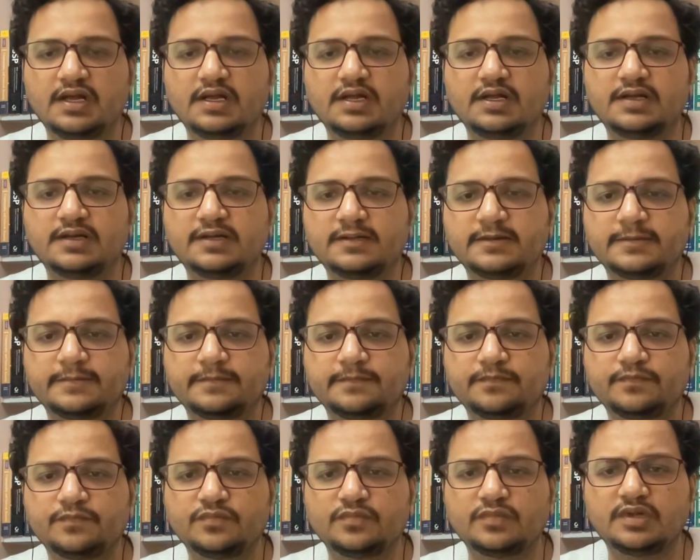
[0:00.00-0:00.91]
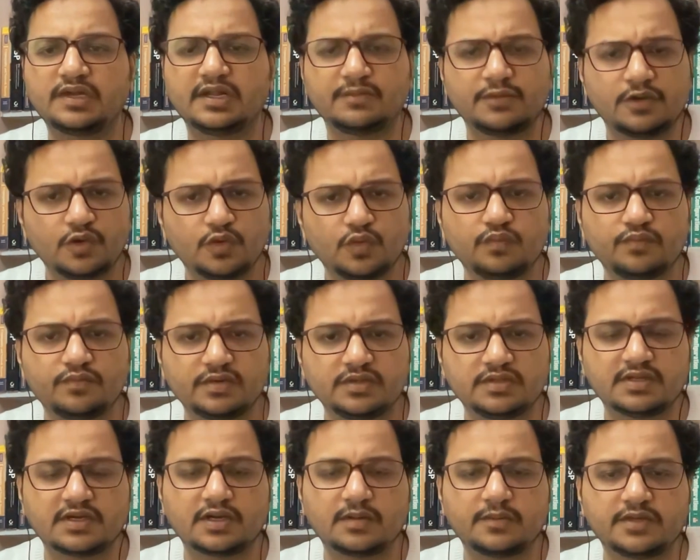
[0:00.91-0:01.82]
um, let me know in
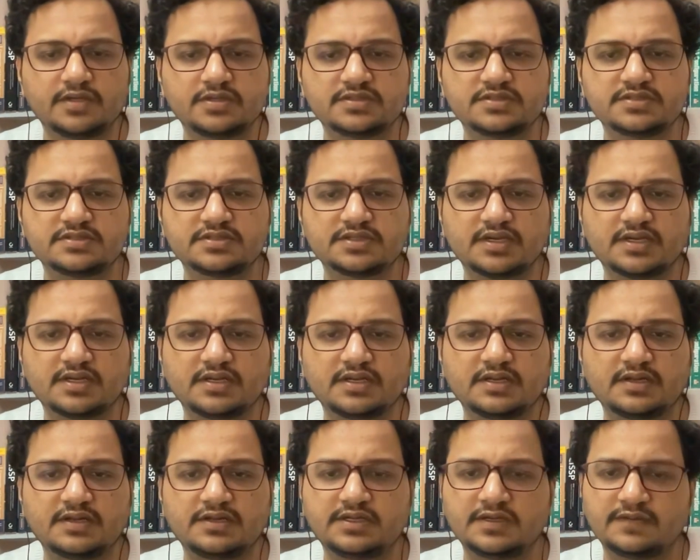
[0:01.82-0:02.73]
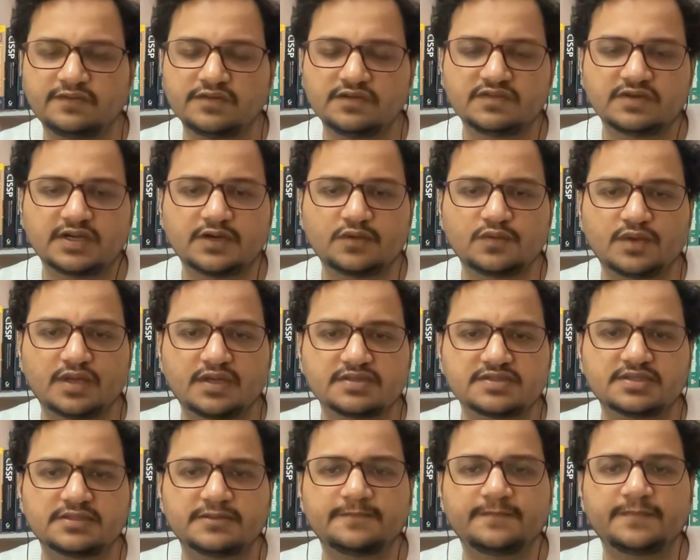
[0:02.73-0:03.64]
the comments and I'll definitely try to
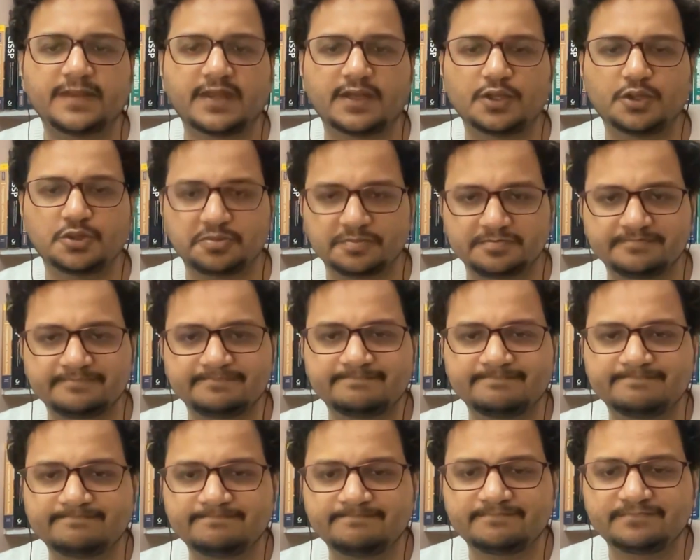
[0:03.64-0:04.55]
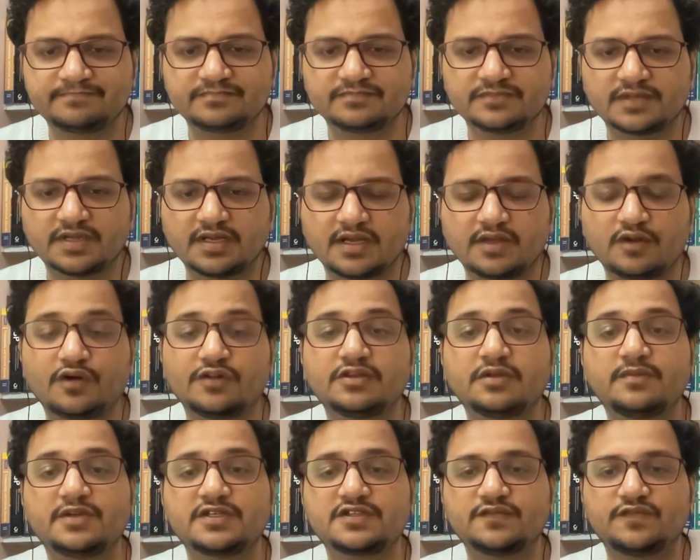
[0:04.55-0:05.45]
answer. Thank you, and all the
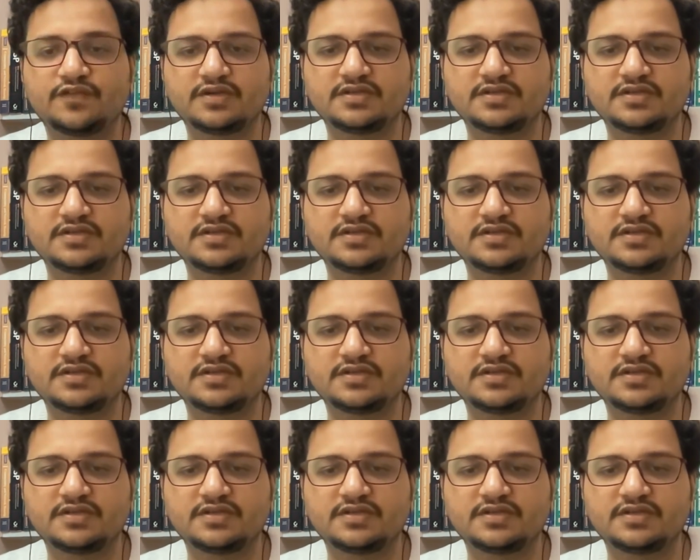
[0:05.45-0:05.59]
best for your